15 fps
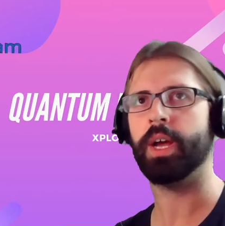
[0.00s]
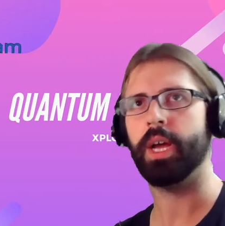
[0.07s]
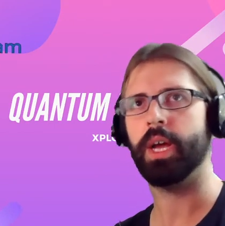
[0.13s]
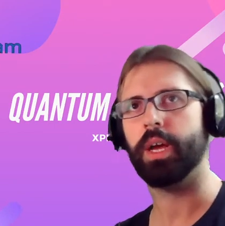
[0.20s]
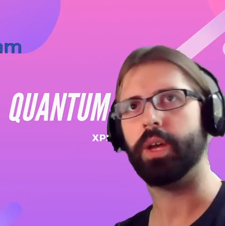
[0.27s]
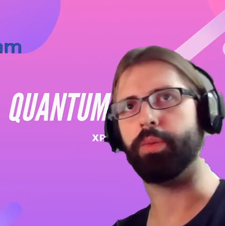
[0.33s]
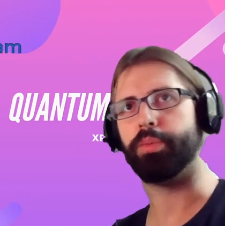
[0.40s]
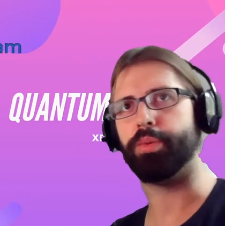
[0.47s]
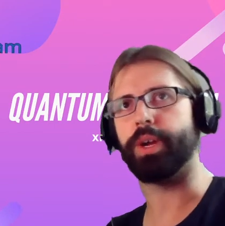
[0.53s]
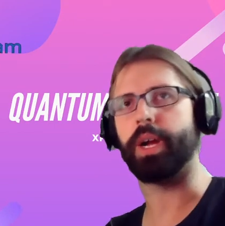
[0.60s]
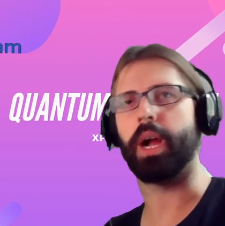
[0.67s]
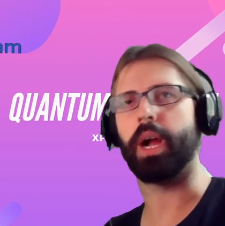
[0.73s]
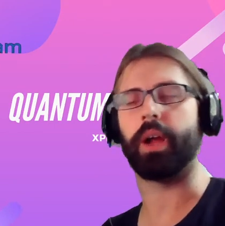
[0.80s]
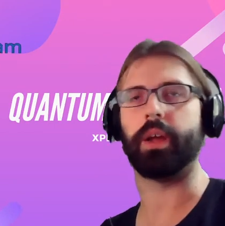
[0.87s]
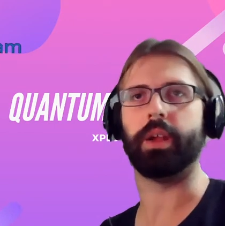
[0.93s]
you
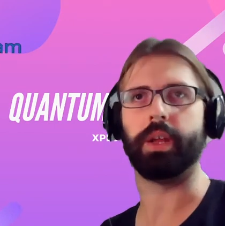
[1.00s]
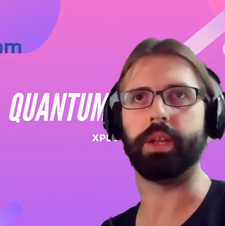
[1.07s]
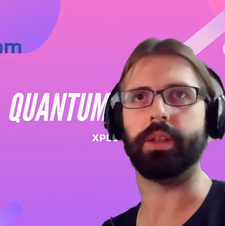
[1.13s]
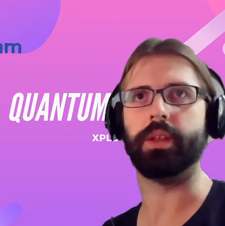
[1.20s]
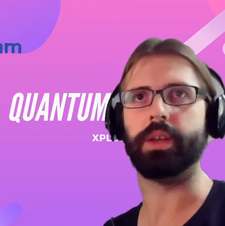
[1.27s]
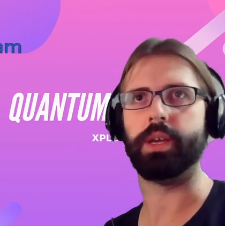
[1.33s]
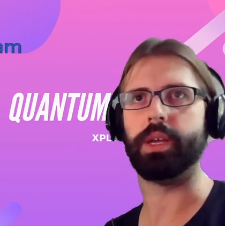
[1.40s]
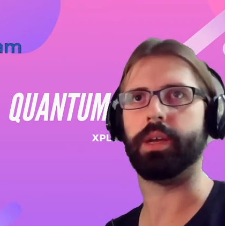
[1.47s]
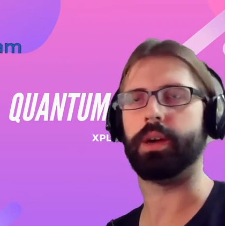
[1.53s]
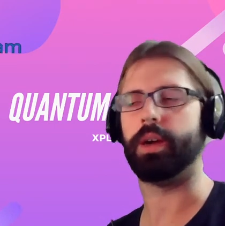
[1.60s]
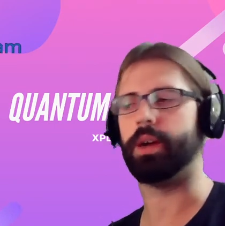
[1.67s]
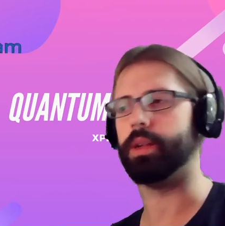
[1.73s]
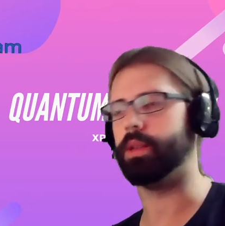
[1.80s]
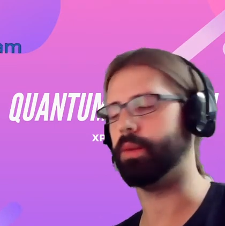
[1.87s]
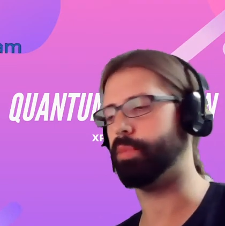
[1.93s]
pre-calculate the
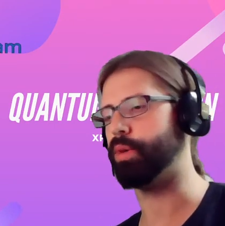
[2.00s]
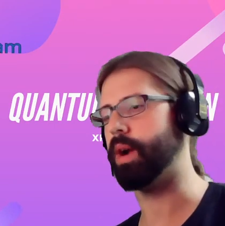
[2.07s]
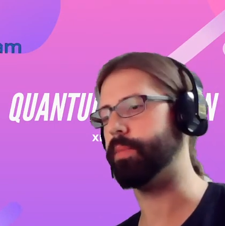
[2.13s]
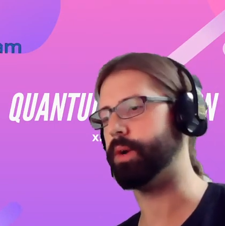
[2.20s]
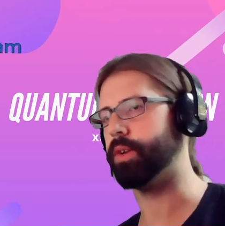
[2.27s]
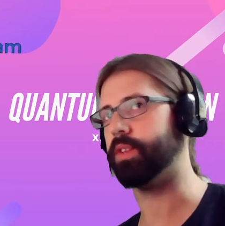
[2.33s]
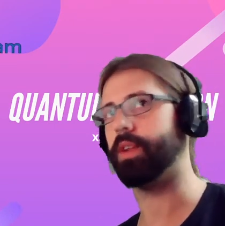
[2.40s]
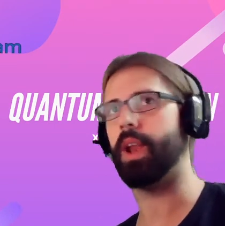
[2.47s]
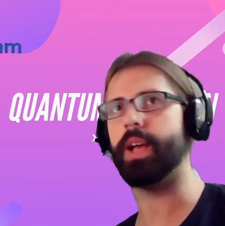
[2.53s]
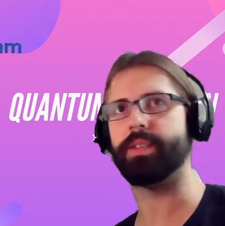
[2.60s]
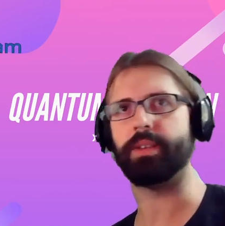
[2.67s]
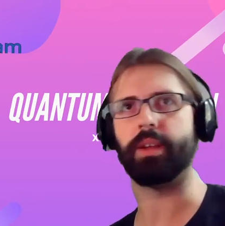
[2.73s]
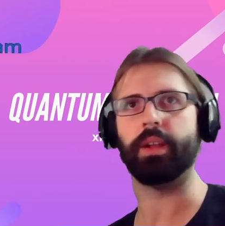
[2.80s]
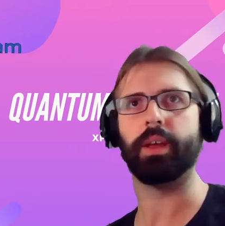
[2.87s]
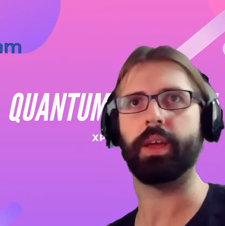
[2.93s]
parameters
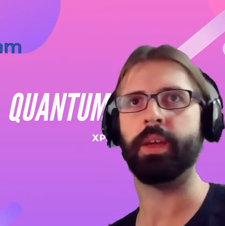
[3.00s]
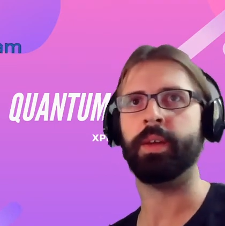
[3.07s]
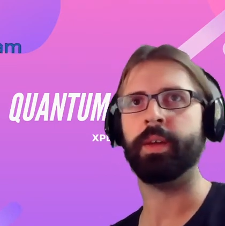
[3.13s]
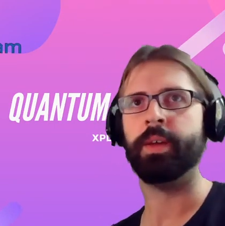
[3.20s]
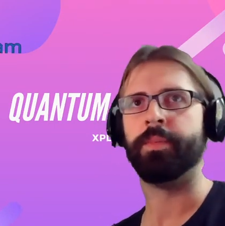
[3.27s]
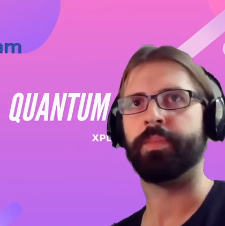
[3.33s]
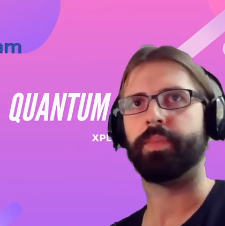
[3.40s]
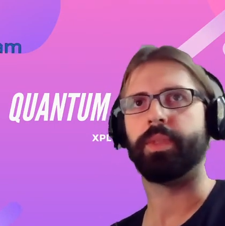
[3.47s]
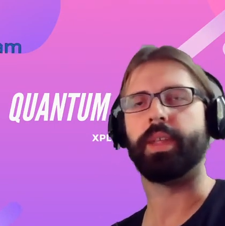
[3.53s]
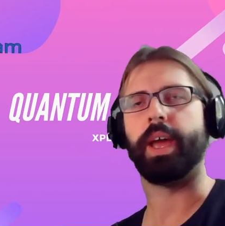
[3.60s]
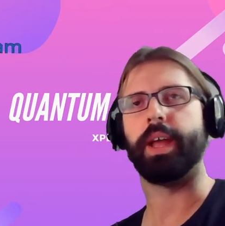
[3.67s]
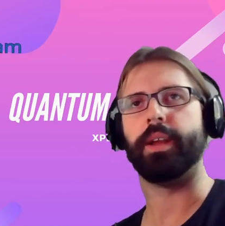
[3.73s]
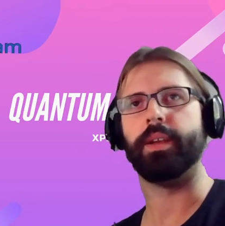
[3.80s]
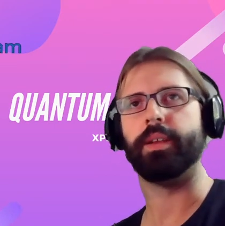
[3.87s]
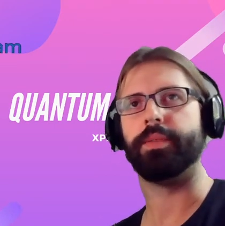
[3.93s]
classically,
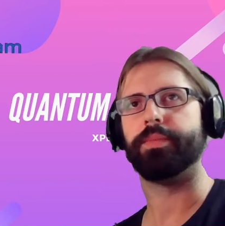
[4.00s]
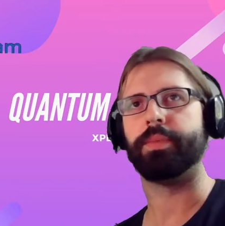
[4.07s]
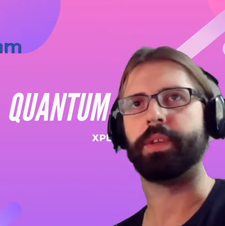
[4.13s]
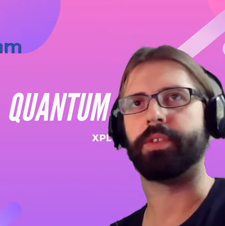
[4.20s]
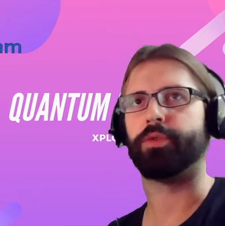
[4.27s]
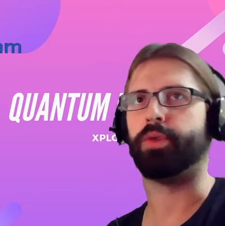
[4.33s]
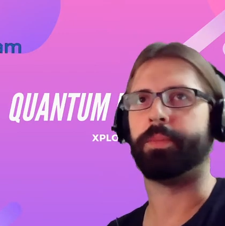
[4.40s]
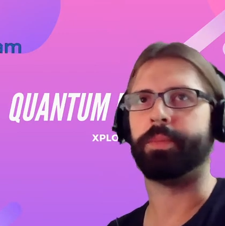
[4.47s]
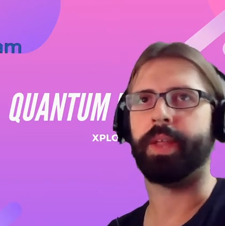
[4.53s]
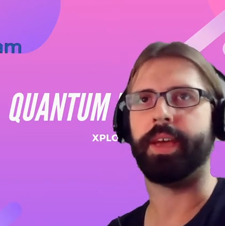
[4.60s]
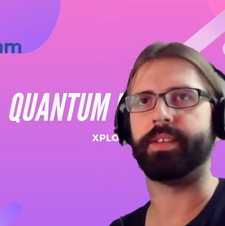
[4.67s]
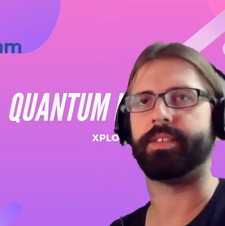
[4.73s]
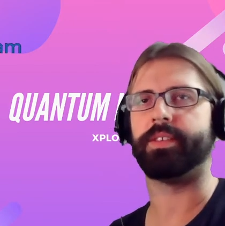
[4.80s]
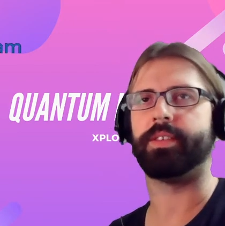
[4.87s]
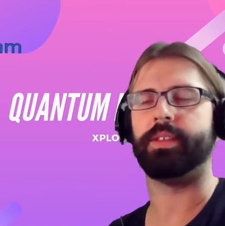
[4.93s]
then the swap
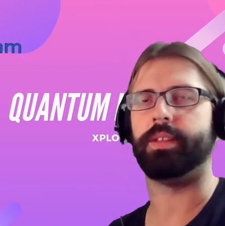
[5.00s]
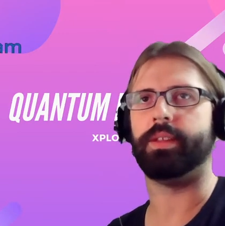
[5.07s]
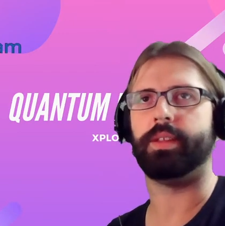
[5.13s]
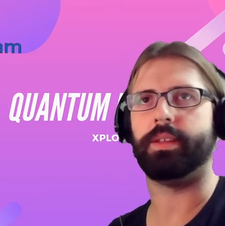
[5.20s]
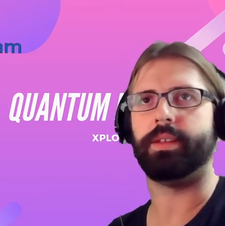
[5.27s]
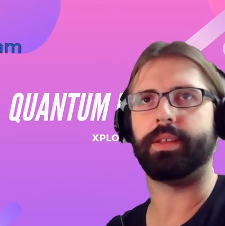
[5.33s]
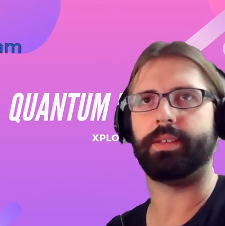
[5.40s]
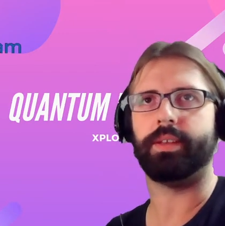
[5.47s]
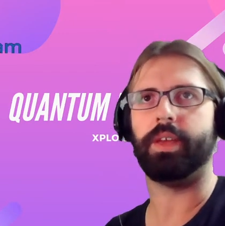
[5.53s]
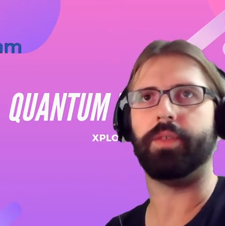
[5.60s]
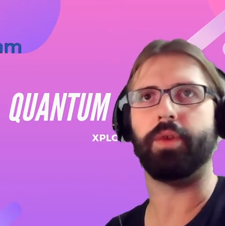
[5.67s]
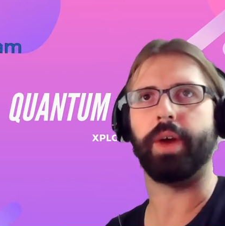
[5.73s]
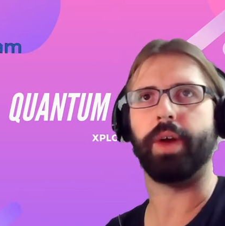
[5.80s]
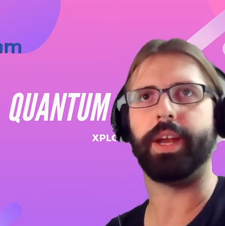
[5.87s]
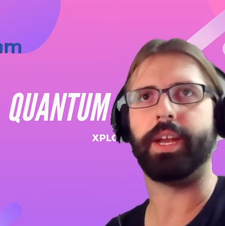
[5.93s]
test doesn't give
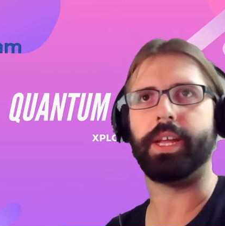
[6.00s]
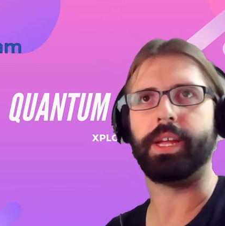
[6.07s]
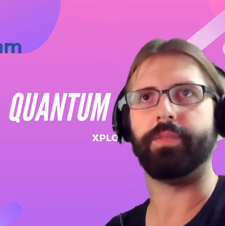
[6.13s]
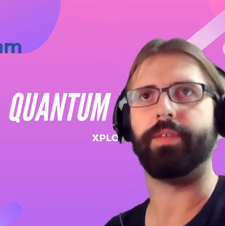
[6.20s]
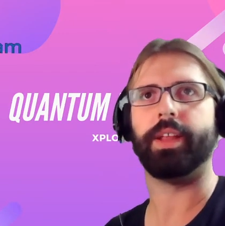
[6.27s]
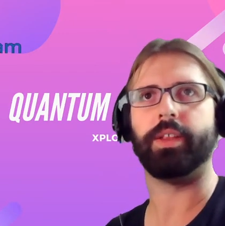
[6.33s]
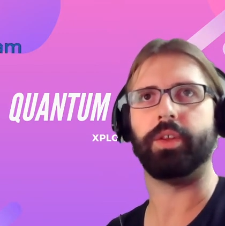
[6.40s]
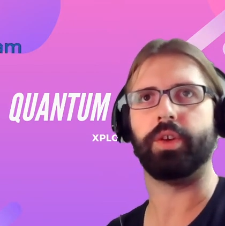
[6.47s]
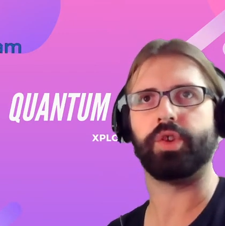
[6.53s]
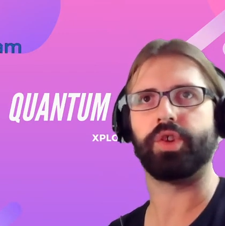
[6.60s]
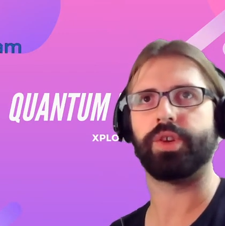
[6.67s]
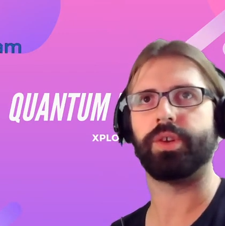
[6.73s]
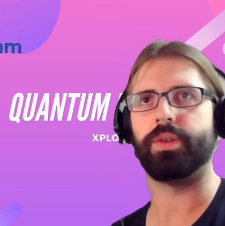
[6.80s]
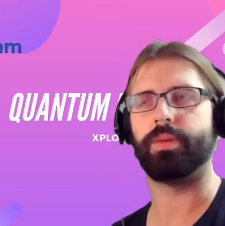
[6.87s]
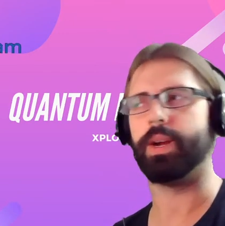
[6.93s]
you any advantage,
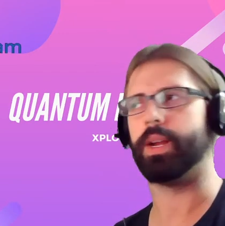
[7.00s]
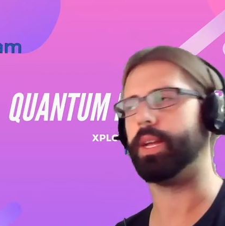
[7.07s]
right?